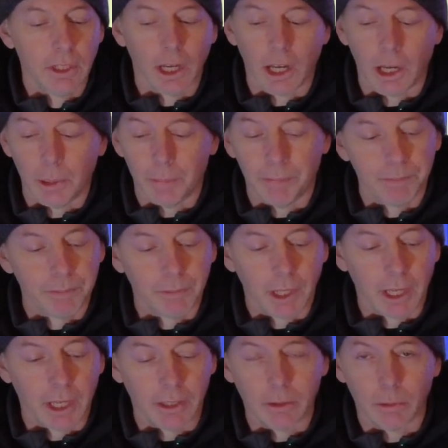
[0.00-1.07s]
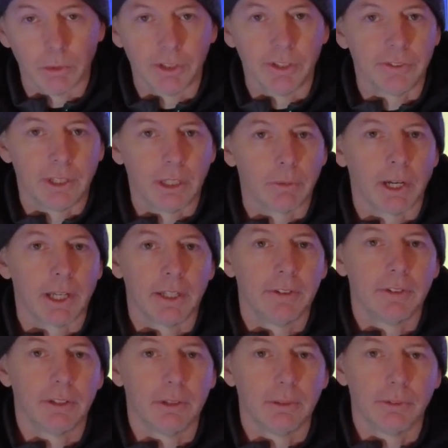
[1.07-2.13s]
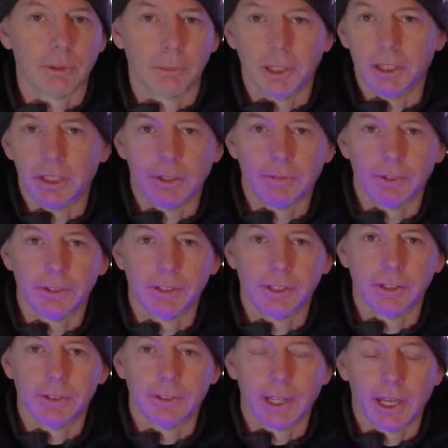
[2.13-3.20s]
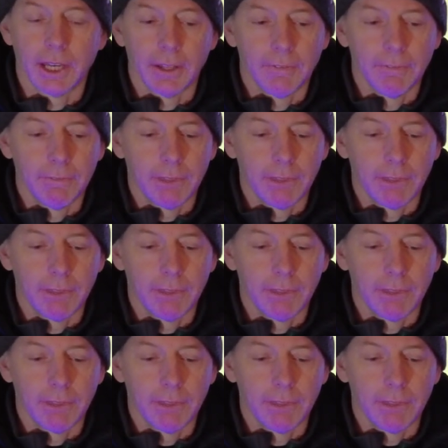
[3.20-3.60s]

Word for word: um, and we'll just get right into some of the differences that